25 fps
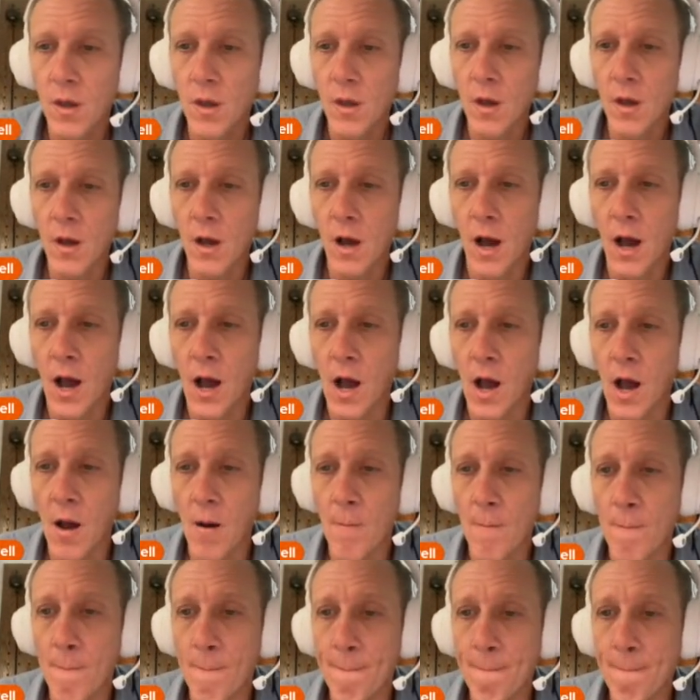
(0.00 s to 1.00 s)

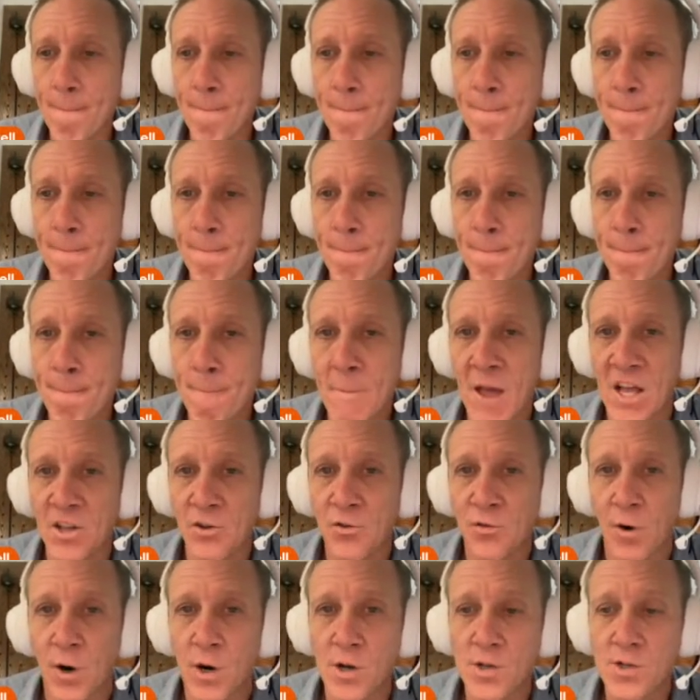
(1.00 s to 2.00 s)
As
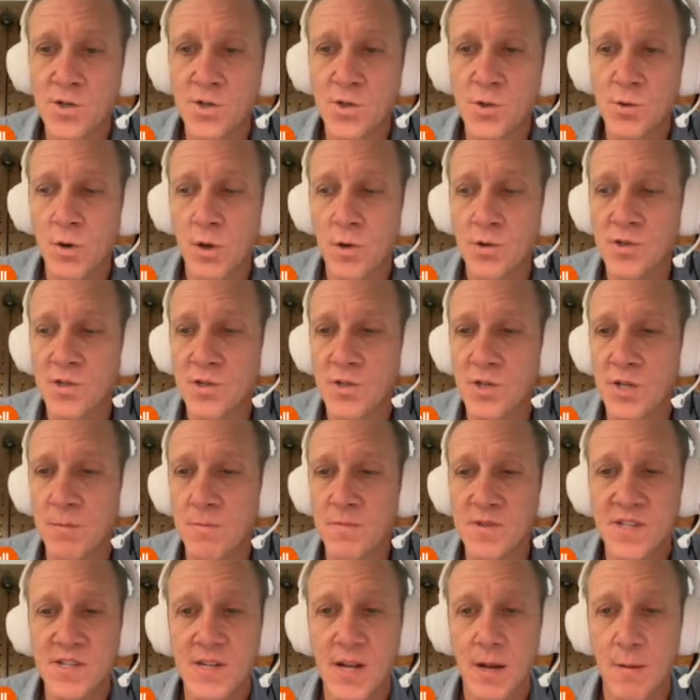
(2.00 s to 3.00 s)
far as Suno
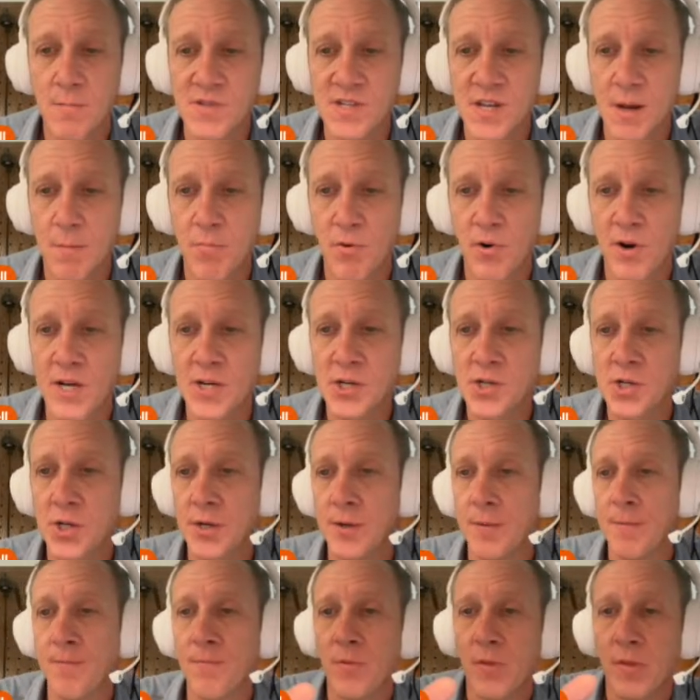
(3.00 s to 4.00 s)
stem
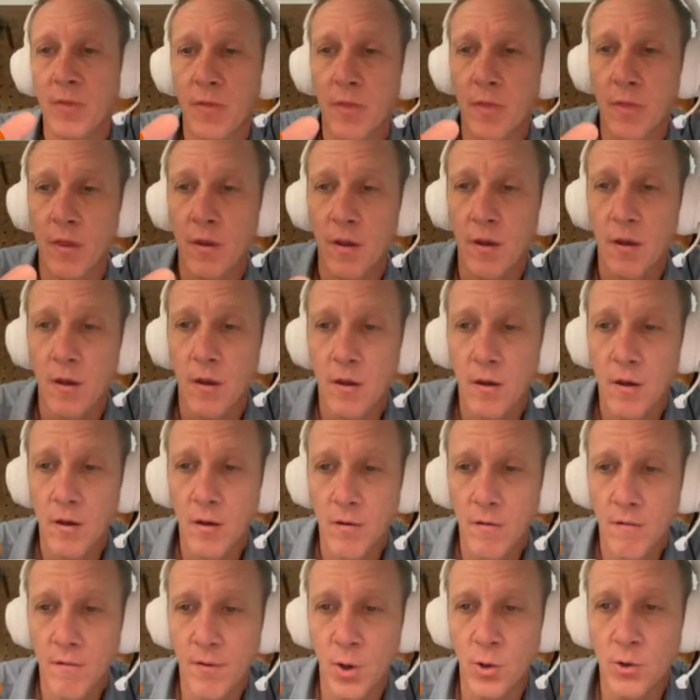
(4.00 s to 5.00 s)
separation,
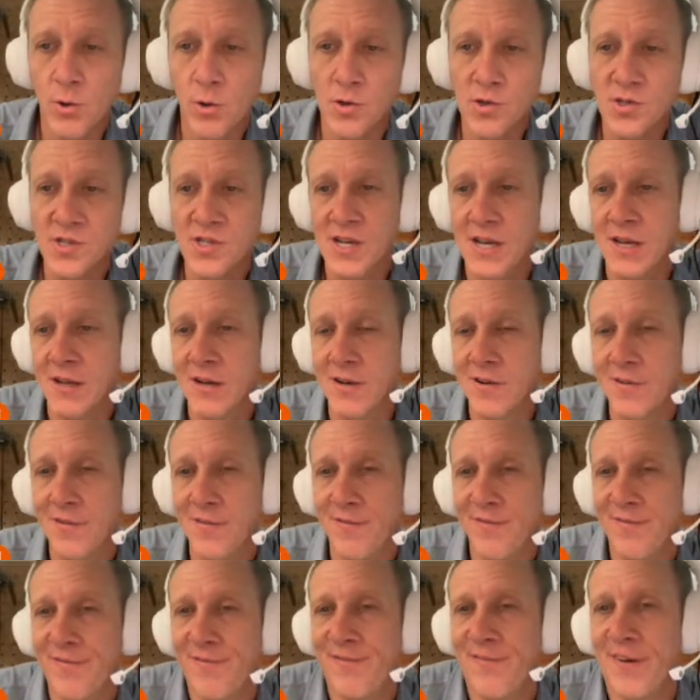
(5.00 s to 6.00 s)
vocals sounded
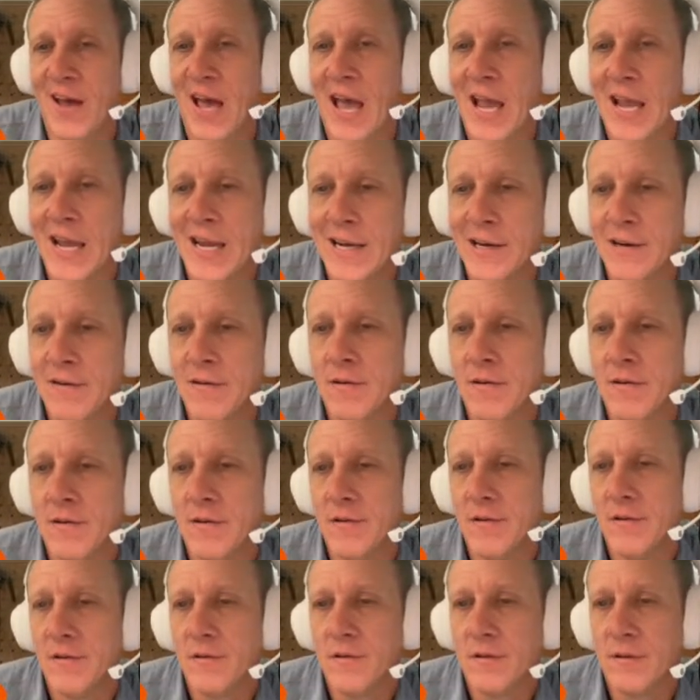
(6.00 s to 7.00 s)
fine,
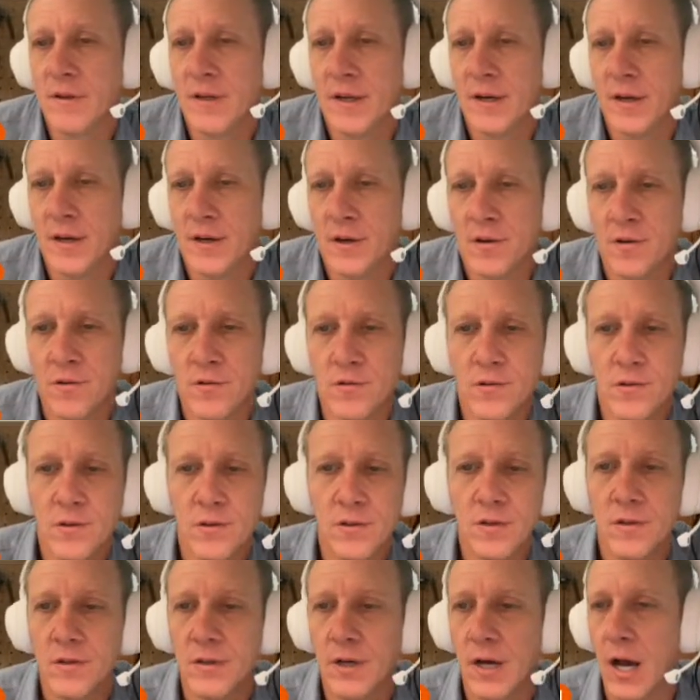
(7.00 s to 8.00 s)
you know.
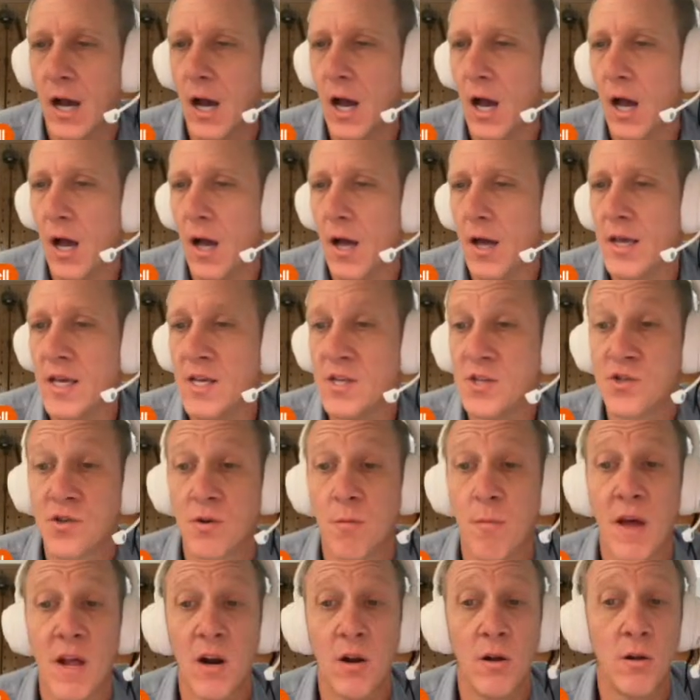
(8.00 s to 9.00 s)

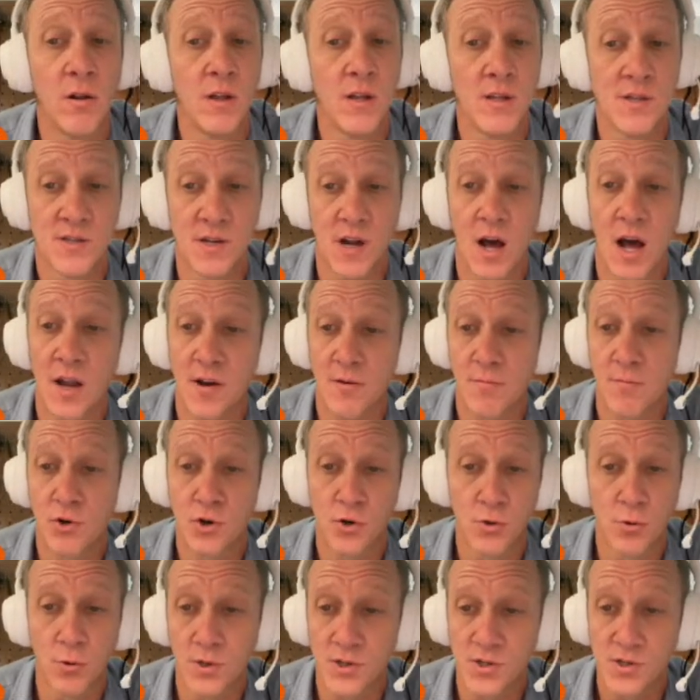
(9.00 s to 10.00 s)
Instrumental is not
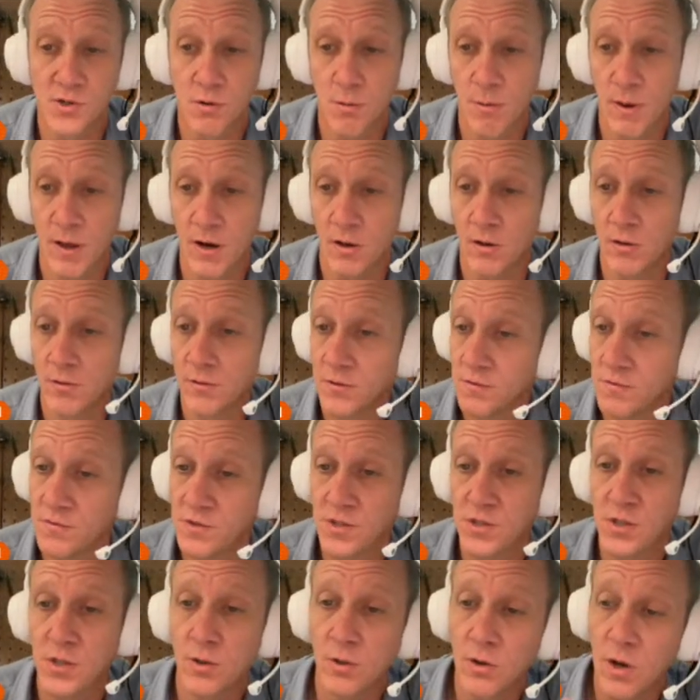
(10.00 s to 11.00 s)
true instrumental. You've
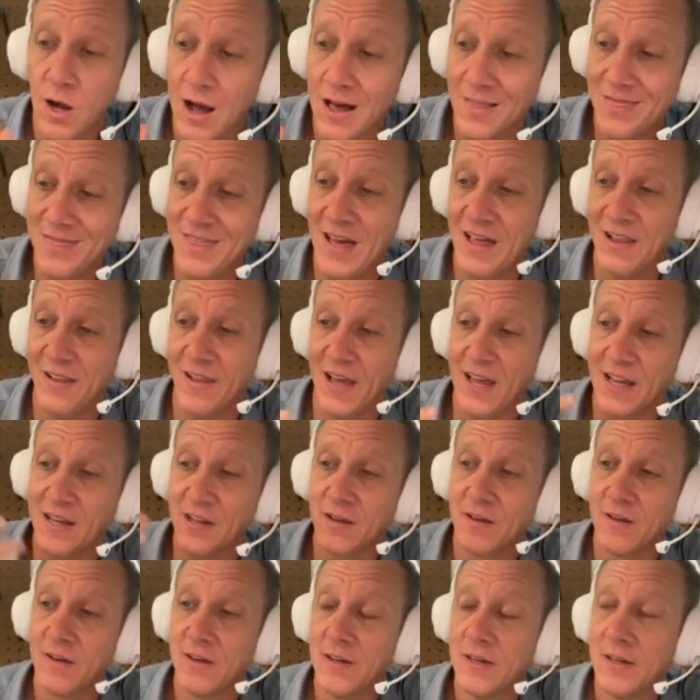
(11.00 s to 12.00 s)
still got that, like,
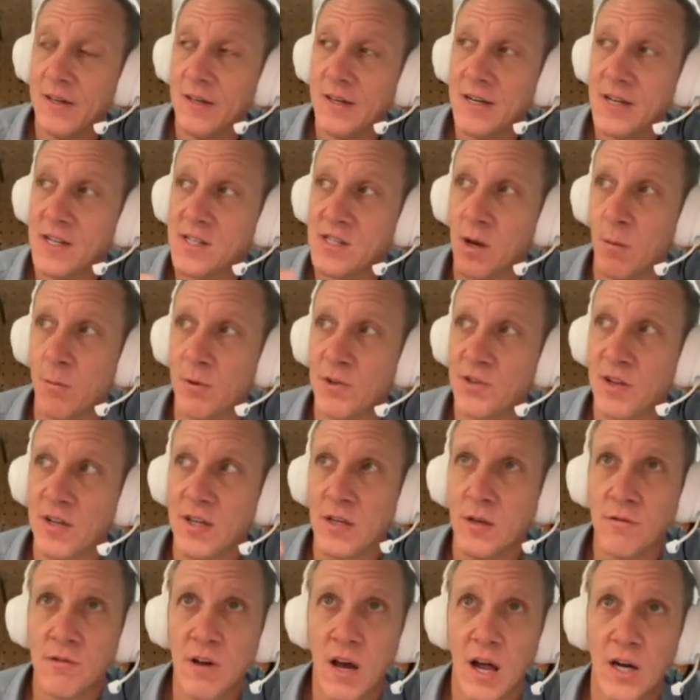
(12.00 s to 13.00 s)
it's almost like
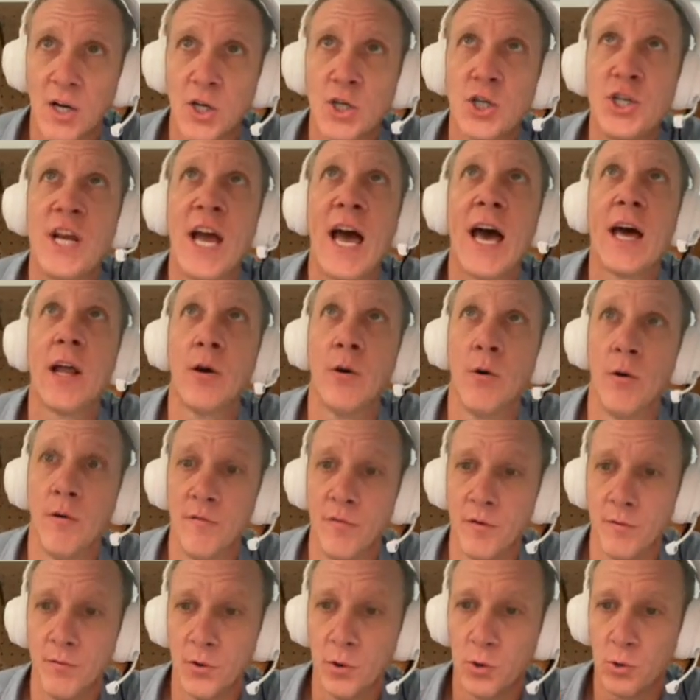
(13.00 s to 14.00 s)
you've got a shadow of
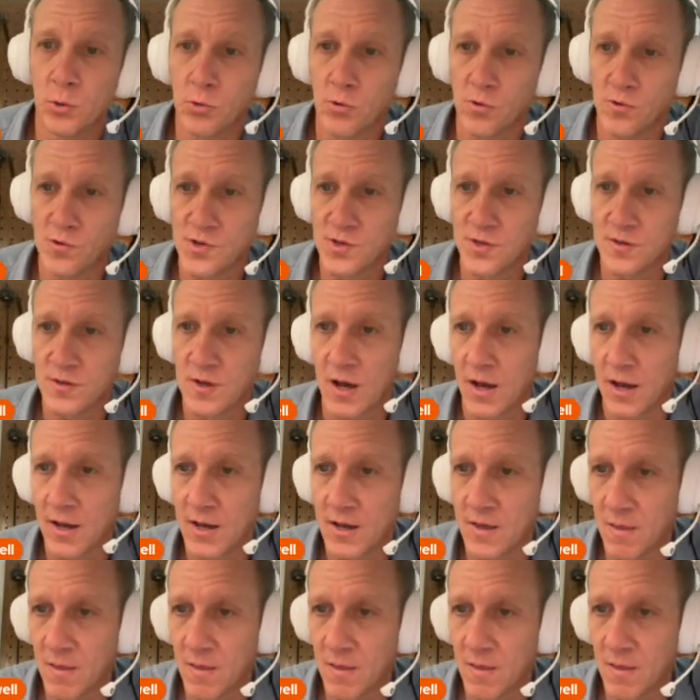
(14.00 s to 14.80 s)
the vocals in the